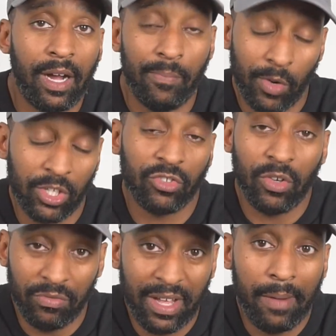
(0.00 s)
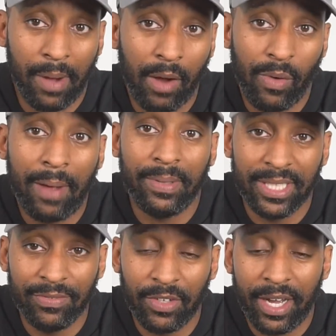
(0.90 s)
I'm not in control of that, but I will happily
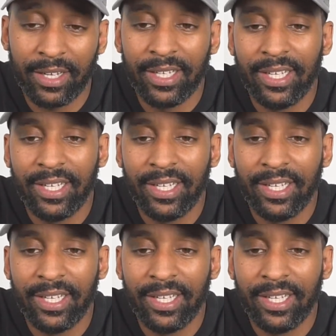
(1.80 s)
give you that.